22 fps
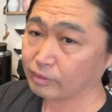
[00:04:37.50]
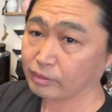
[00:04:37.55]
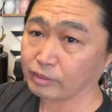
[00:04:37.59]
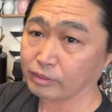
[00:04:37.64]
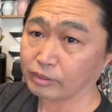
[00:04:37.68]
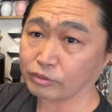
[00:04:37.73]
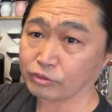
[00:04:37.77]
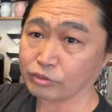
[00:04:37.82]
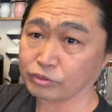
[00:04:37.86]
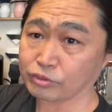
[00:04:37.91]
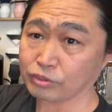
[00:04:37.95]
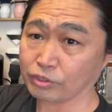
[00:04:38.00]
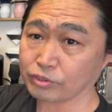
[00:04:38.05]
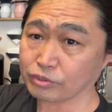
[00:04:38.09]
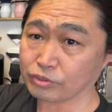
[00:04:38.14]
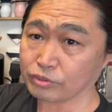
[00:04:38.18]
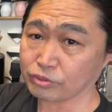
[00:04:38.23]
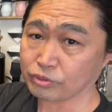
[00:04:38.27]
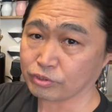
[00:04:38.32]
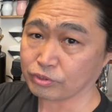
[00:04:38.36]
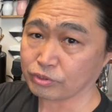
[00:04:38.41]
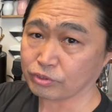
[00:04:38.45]
it's just
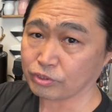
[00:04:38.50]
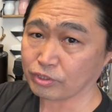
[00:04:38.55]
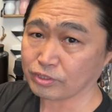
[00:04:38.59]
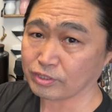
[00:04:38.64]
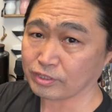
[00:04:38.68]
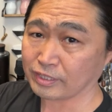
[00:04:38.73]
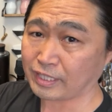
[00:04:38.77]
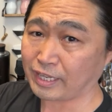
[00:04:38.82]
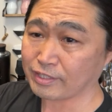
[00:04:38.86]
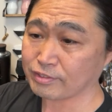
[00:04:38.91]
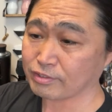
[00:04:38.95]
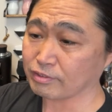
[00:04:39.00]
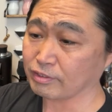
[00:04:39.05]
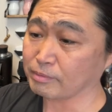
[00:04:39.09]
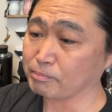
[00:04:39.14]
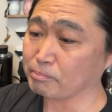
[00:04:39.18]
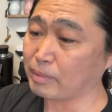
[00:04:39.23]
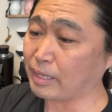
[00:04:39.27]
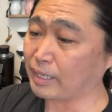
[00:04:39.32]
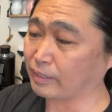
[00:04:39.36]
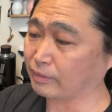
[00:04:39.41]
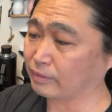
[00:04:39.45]
just nicely
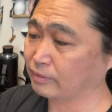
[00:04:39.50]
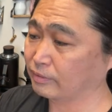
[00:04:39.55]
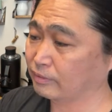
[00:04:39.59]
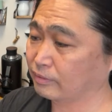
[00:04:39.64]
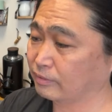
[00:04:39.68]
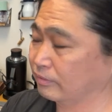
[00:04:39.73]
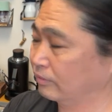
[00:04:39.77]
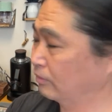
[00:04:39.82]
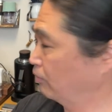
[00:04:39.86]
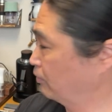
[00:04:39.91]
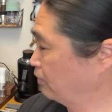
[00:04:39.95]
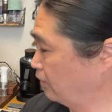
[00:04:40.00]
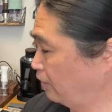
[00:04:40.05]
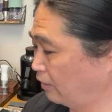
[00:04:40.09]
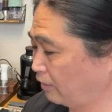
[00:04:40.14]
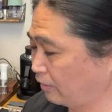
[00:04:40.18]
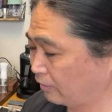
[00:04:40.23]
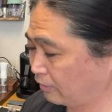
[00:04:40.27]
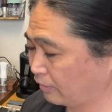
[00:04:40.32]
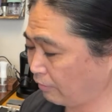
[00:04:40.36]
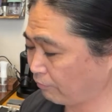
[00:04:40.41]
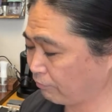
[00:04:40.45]
made.
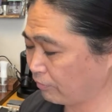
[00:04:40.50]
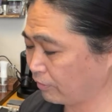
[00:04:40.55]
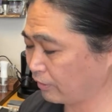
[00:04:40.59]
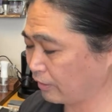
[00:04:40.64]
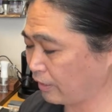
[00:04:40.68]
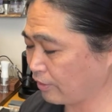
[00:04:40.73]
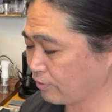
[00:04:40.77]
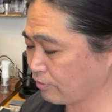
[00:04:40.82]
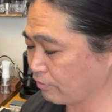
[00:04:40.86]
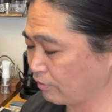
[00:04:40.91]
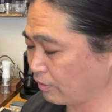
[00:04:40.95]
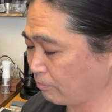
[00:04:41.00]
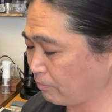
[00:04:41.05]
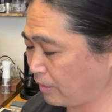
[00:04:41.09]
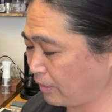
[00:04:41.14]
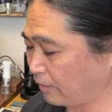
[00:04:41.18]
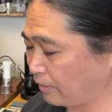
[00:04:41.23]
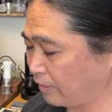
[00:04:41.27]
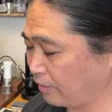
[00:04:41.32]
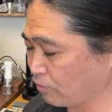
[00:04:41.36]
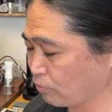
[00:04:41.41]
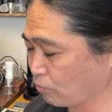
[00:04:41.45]
Okay, definitely nicely made
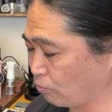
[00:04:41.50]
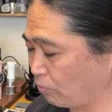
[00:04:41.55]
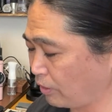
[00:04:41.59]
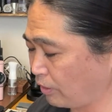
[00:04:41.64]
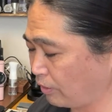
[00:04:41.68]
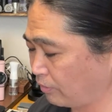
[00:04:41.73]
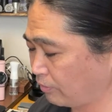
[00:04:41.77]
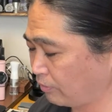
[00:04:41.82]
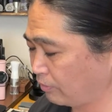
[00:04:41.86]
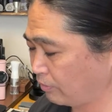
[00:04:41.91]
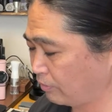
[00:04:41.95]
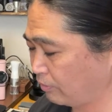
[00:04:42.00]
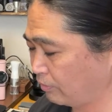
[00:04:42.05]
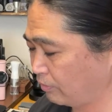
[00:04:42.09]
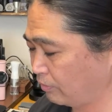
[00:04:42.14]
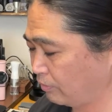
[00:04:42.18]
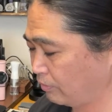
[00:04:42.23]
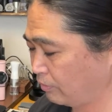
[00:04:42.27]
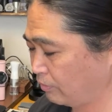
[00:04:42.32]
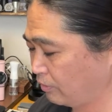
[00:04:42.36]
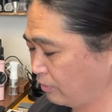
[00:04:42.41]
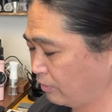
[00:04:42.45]
as well.
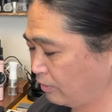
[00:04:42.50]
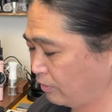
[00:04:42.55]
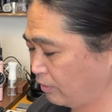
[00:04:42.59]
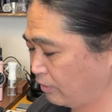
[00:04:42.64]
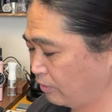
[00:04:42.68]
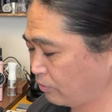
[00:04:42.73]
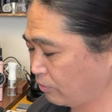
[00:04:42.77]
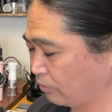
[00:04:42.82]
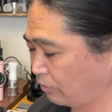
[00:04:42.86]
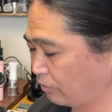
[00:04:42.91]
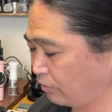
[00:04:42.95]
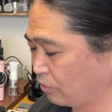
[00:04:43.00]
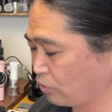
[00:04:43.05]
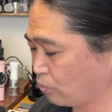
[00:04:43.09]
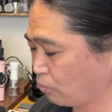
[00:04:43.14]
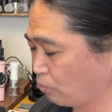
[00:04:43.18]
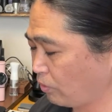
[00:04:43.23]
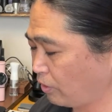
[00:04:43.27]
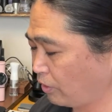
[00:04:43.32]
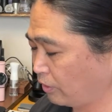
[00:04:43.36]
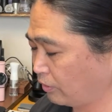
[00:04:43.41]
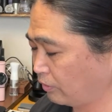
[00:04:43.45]
So this
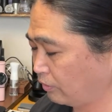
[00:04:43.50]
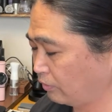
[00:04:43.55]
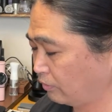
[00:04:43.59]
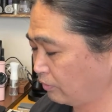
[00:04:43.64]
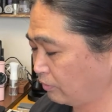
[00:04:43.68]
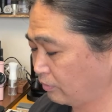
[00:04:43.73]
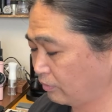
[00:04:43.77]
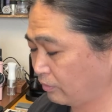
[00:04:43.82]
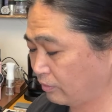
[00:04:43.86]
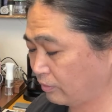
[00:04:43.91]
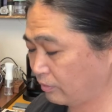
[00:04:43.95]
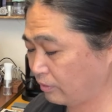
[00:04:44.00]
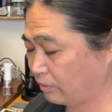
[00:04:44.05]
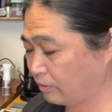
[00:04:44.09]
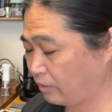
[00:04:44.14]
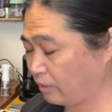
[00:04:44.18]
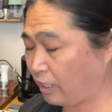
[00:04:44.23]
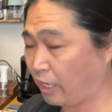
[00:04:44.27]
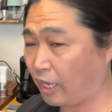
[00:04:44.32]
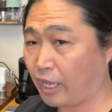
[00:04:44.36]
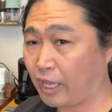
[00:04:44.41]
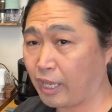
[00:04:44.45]
one,
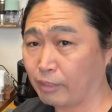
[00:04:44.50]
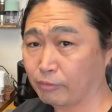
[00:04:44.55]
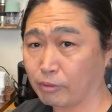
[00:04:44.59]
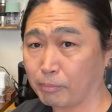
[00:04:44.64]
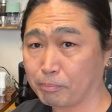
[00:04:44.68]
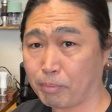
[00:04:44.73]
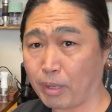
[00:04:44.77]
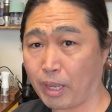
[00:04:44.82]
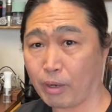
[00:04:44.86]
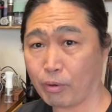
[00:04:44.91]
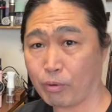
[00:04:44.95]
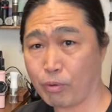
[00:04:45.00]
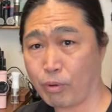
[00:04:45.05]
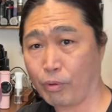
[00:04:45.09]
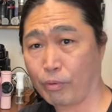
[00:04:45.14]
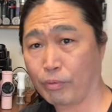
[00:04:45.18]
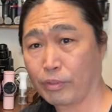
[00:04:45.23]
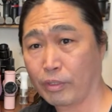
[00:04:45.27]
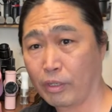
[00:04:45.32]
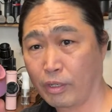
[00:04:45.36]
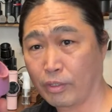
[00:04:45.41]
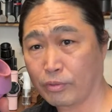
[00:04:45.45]
I have the
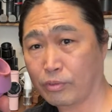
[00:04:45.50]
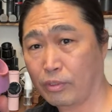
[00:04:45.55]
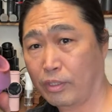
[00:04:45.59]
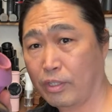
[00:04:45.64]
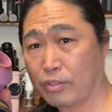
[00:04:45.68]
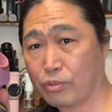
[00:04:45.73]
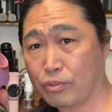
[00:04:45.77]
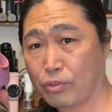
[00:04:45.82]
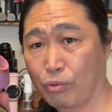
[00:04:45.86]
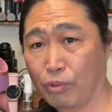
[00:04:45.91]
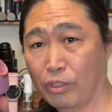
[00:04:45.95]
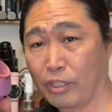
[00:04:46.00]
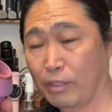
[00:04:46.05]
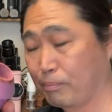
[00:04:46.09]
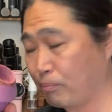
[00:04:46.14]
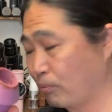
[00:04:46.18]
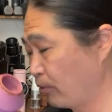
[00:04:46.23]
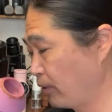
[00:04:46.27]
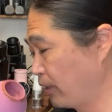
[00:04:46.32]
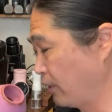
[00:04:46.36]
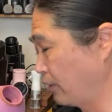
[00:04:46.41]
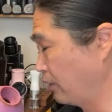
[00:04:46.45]
popcorn. Uh, so this 3D
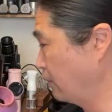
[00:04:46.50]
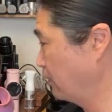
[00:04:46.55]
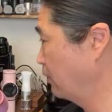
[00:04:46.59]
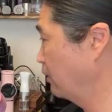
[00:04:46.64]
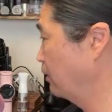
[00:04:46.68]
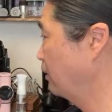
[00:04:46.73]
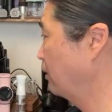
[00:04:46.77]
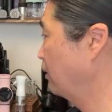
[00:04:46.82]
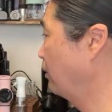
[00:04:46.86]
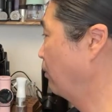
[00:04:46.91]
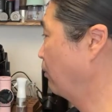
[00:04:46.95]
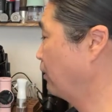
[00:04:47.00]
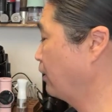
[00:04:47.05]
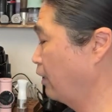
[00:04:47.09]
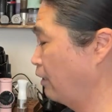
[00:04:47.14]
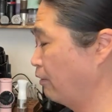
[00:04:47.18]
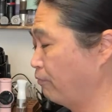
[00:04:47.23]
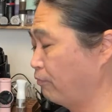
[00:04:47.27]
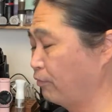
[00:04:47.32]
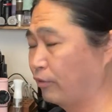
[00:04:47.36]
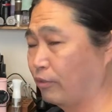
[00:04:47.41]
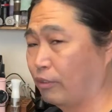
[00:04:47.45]
print. Okay,
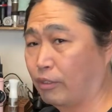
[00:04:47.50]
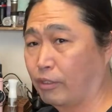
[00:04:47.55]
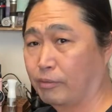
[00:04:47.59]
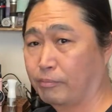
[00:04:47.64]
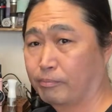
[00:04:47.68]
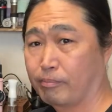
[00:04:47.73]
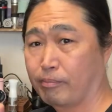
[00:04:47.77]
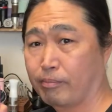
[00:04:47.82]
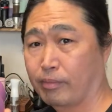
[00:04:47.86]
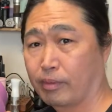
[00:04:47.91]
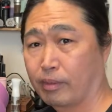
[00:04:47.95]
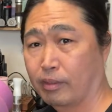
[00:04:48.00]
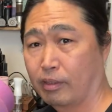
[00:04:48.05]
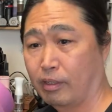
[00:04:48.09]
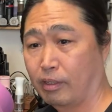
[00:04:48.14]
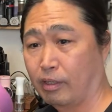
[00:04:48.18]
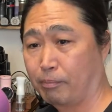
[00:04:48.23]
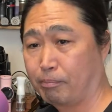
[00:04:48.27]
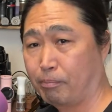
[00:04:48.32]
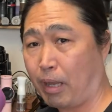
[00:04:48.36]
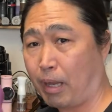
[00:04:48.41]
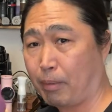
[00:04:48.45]
for the
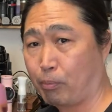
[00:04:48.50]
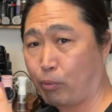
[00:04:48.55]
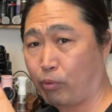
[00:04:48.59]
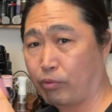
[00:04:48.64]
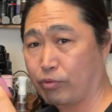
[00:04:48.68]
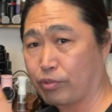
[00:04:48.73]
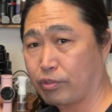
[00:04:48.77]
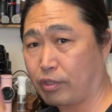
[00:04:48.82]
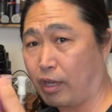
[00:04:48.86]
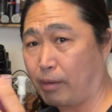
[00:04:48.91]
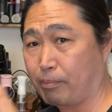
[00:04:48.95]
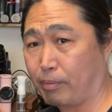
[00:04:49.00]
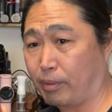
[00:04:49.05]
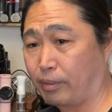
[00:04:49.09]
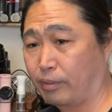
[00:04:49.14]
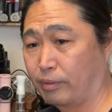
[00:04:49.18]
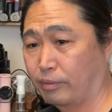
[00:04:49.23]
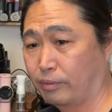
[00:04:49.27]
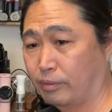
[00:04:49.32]
uh, popcorn stopper.